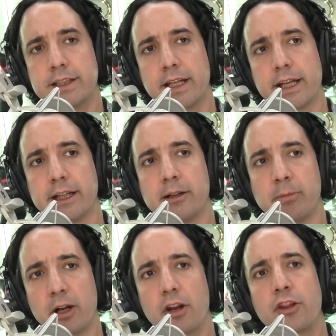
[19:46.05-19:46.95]
say
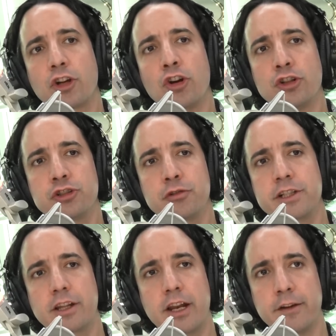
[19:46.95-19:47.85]
about the
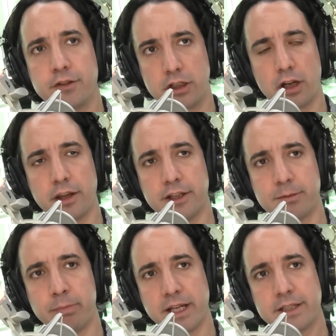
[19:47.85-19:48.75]
countries that have done
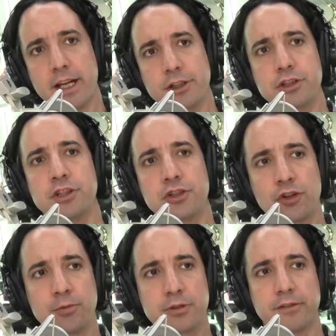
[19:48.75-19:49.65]
this best? Not just in
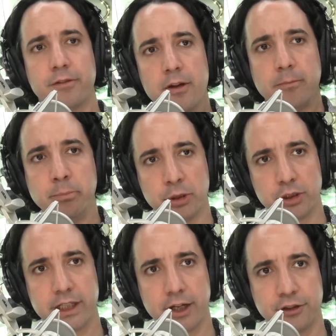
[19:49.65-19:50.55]
terms of
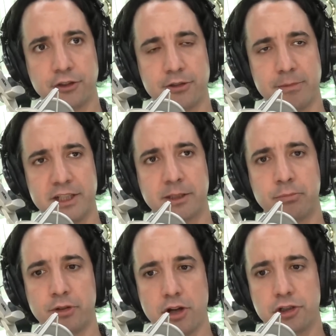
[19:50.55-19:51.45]
building out their
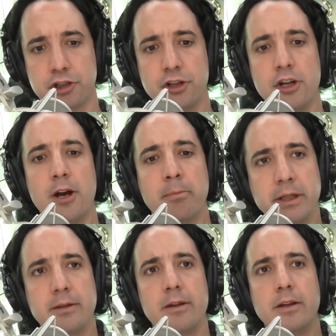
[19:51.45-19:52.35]
domestic production,
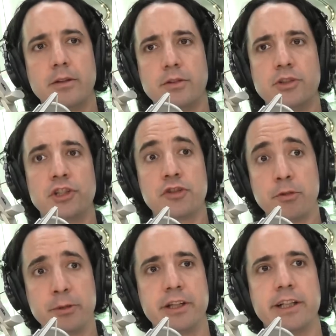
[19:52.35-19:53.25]
but
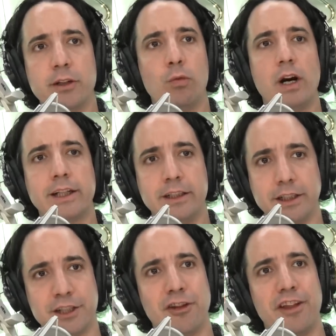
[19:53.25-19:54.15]
distributing it
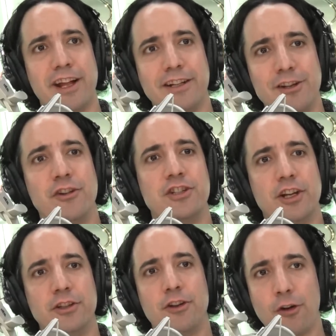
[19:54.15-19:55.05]
widely so that, you know,
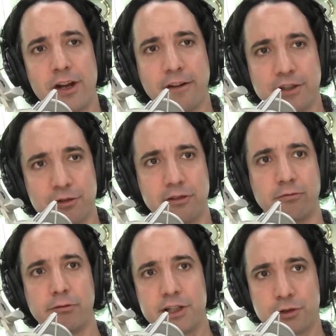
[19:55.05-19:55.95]
you don't have the sort
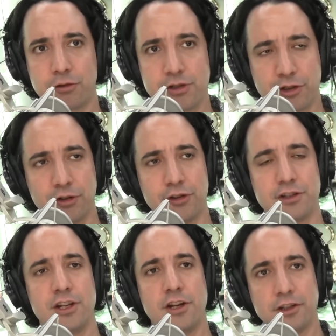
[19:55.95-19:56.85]
of resource
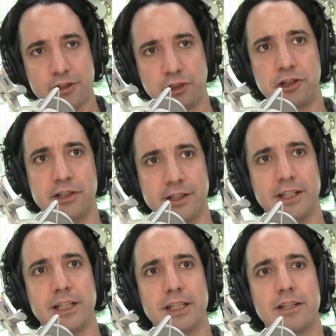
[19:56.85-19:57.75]
curse, Dutch
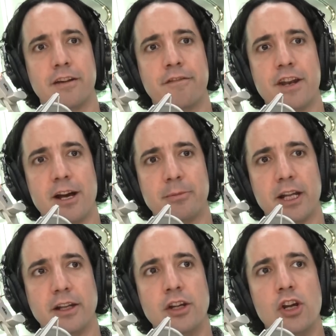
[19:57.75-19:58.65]
disease
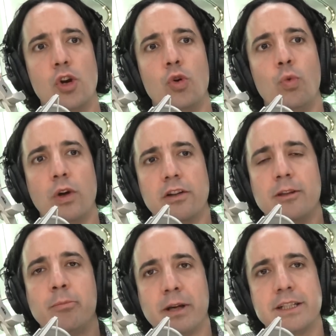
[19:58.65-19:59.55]
phenomenon. What are
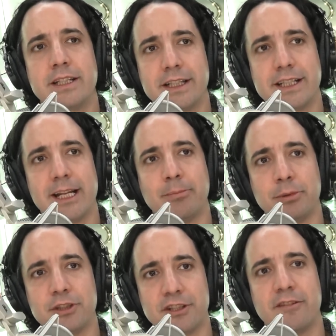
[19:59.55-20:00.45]
the best
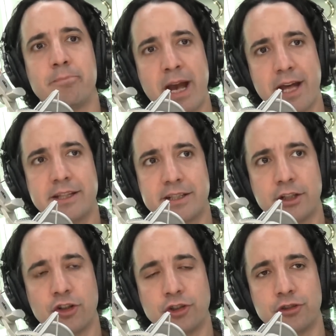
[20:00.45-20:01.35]
examples of paths
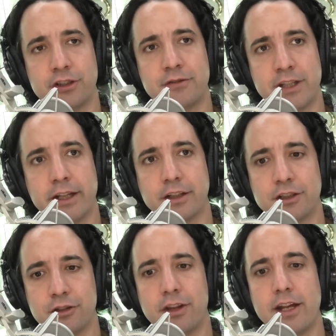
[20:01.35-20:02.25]
that countries have taken
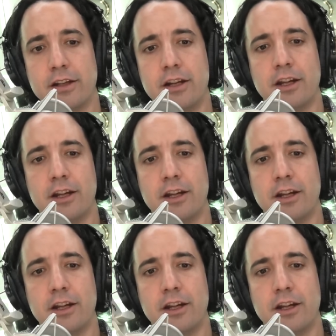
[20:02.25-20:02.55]
so that